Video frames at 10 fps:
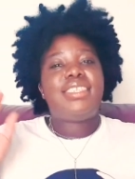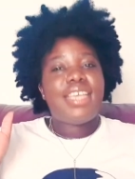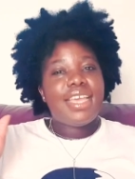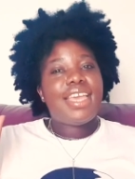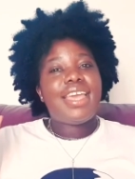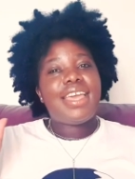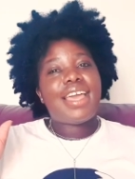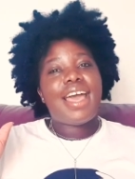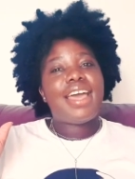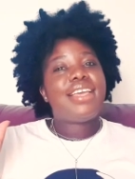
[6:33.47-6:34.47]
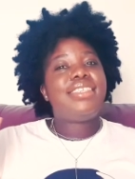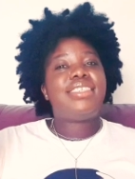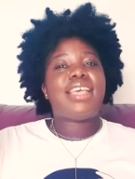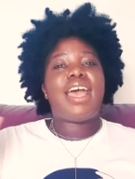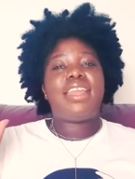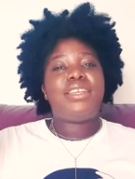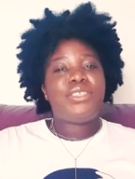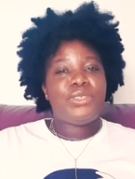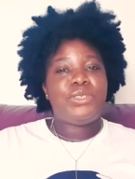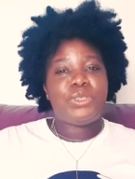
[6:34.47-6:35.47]
Take care, guys, and as
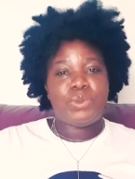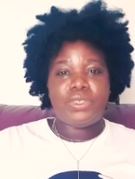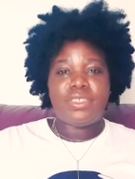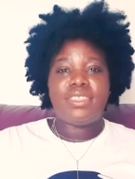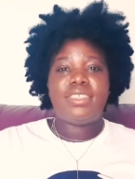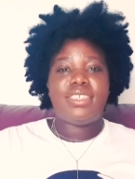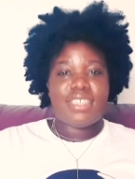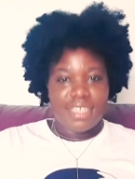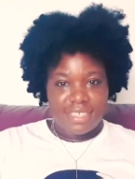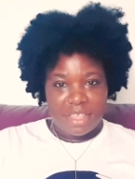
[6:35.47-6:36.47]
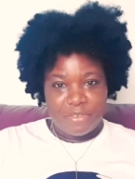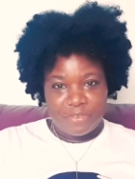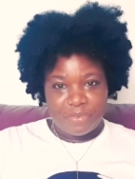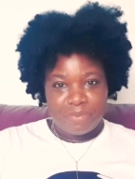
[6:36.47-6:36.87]
usual, stay safe.